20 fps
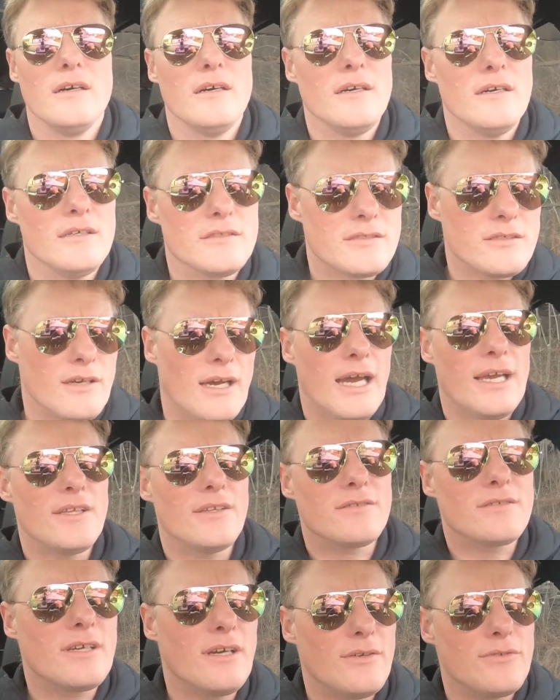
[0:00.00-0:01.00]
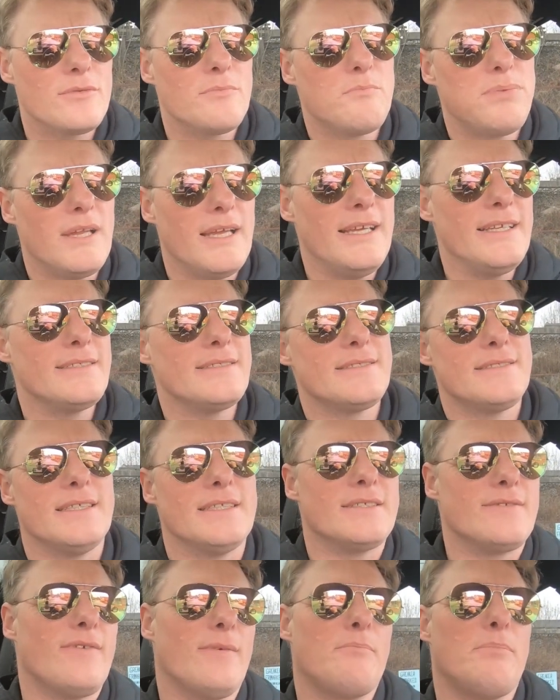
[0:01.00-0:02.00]
so I don't know how to place
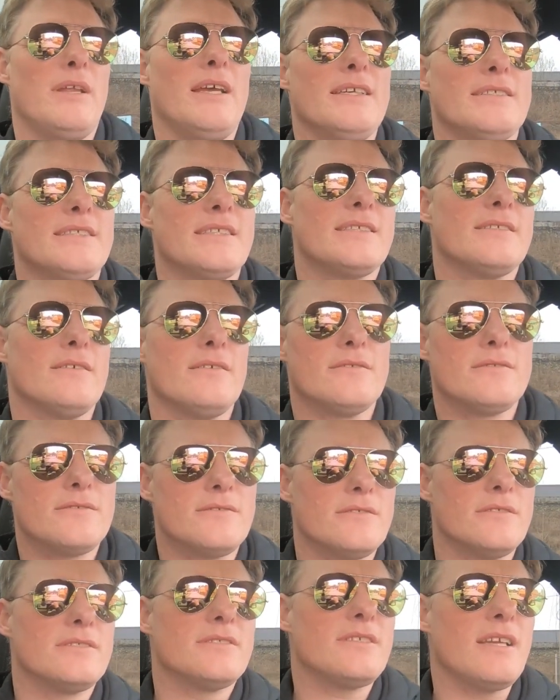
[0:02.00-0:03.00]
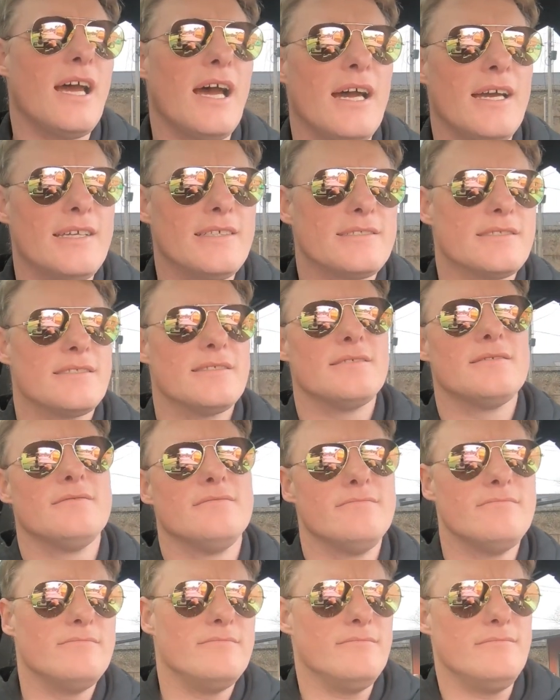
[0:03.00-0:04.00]
it. If I place it on size,
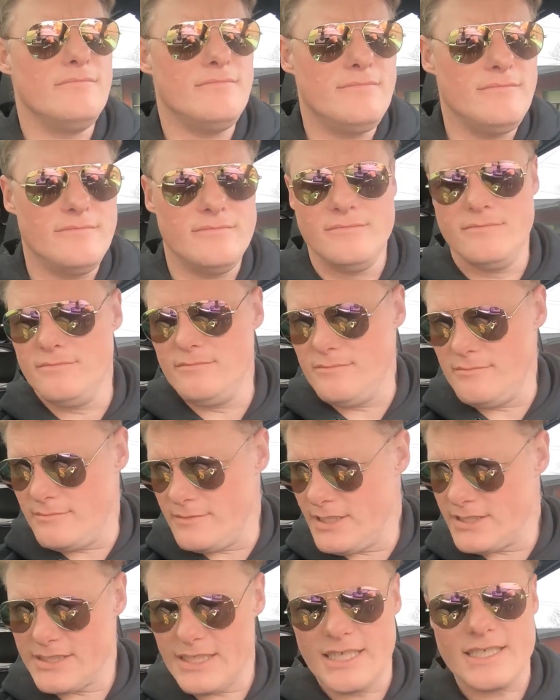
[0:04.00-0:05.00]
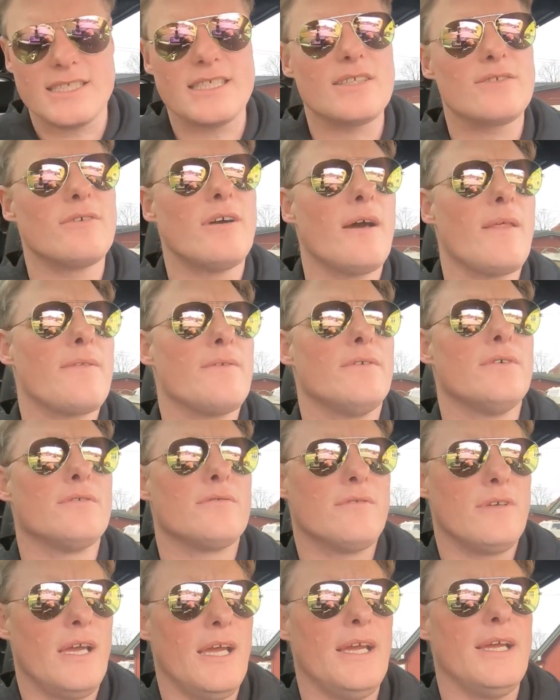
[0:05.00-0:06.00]
it's actually rather
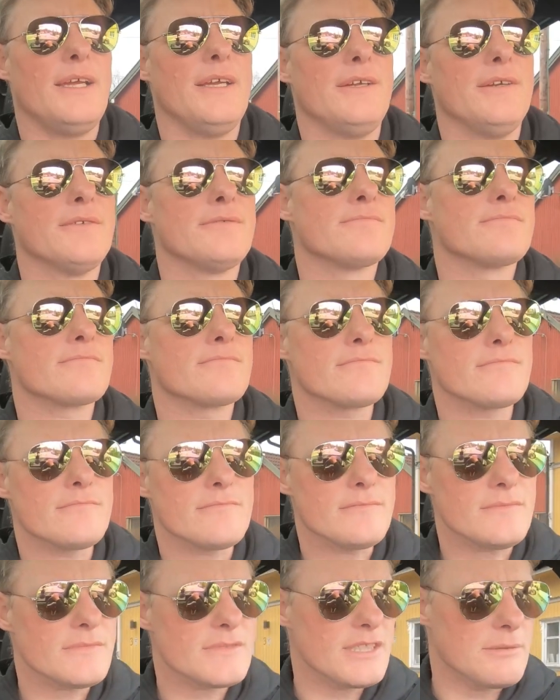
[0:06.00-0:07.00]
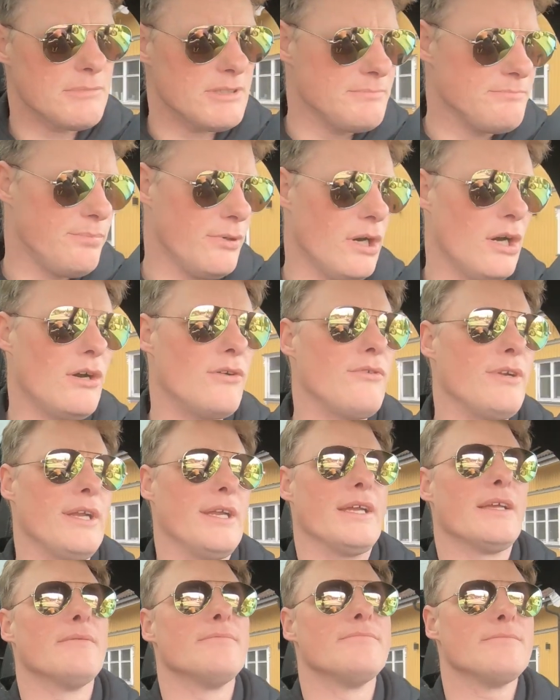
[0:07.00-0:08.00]
okay. It's a bit
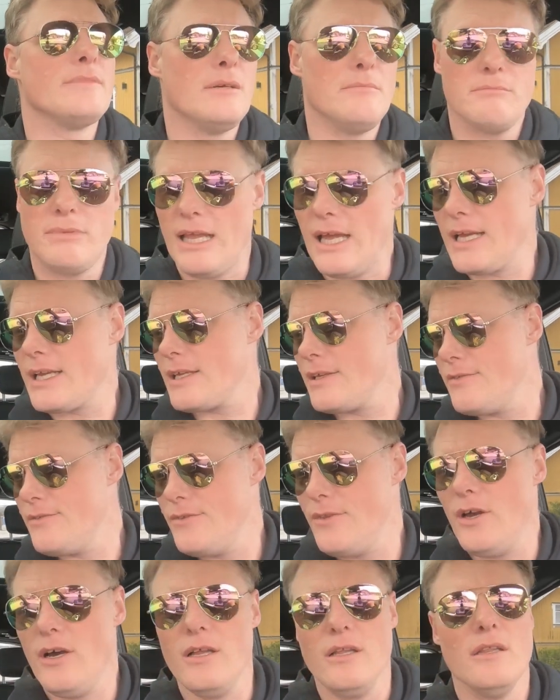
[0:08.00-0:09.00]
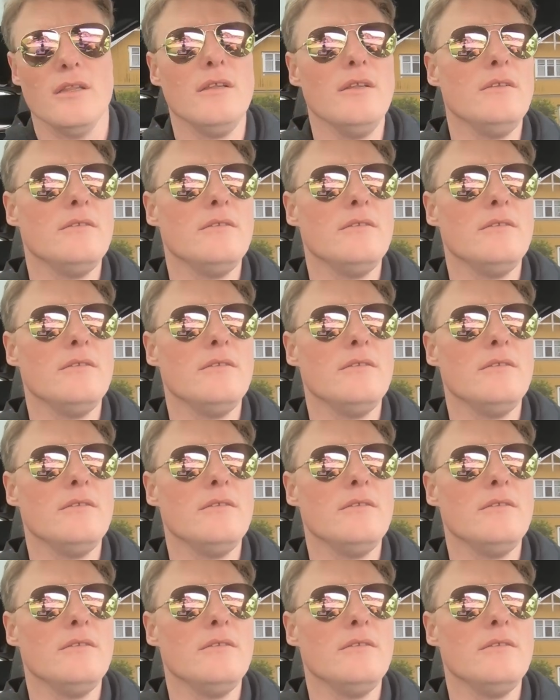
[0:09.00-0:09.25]
boring and black and dull,